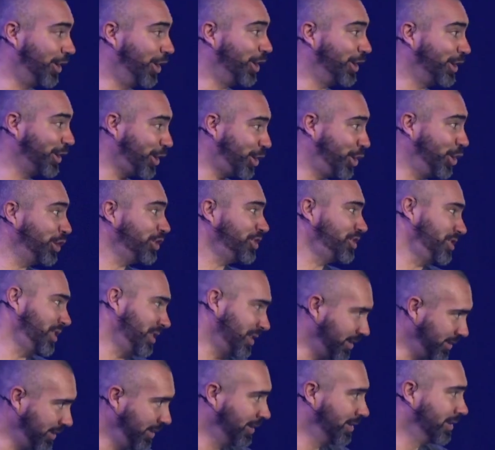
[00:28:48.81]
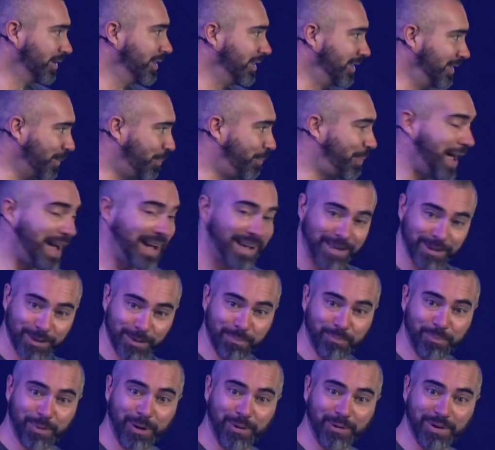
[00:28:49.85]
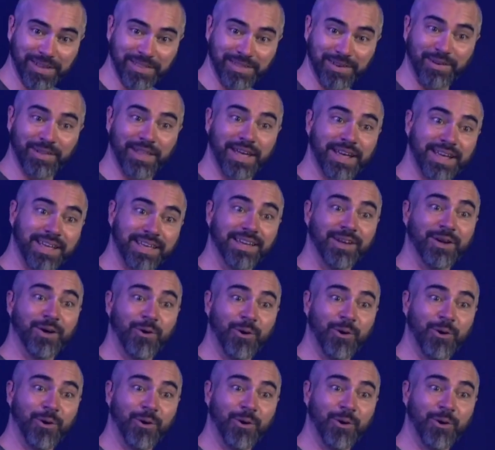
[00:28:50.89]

on a cushion in the back of the boat and they're like